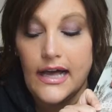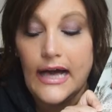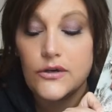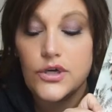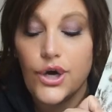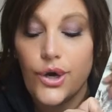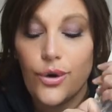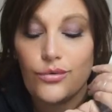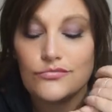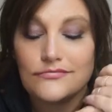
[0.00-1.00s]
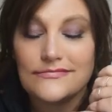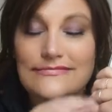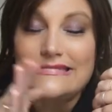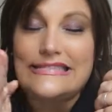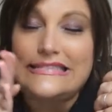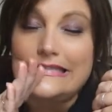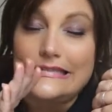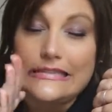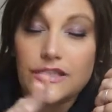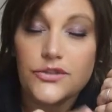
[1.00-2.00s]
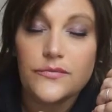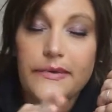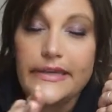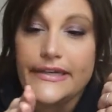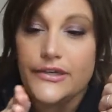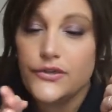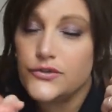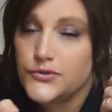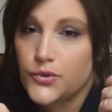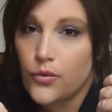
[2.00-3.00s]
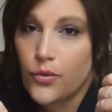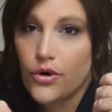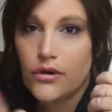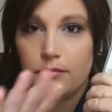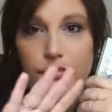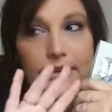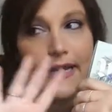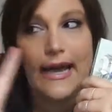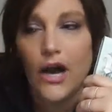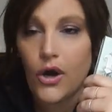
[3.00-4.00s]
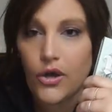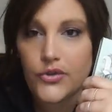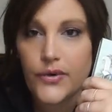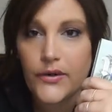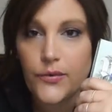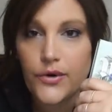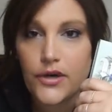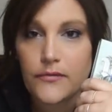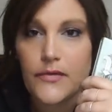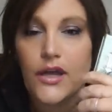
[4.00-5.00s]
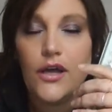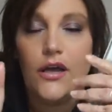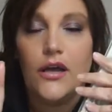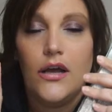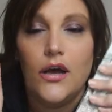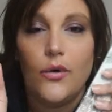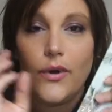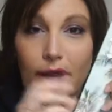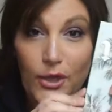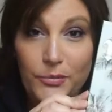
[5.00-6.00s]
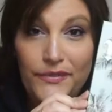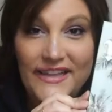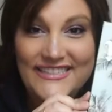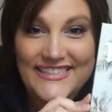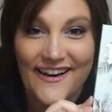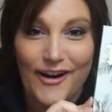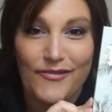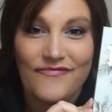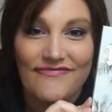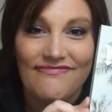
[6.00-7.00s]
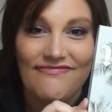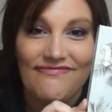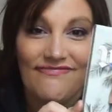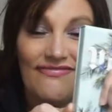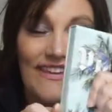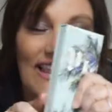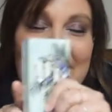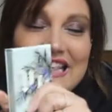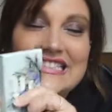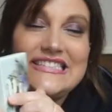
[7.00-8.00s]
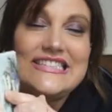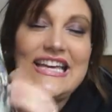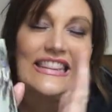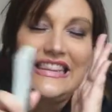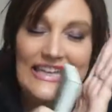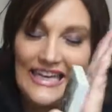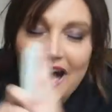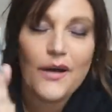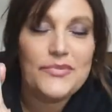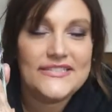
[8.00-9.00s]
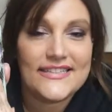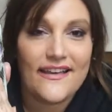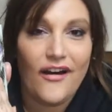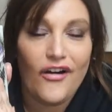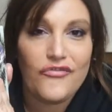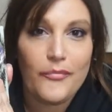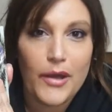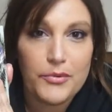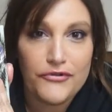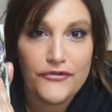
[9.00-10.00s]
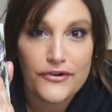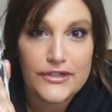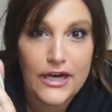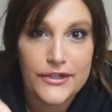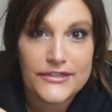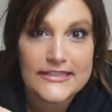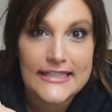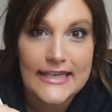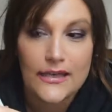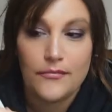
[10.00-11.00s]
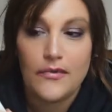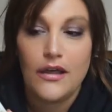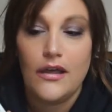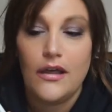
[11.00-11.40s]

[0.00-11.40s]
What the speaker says: I'll go a little bit neutral warm, but not all the way warm. When I open this up, this is like the opposite of my preferred color scheme.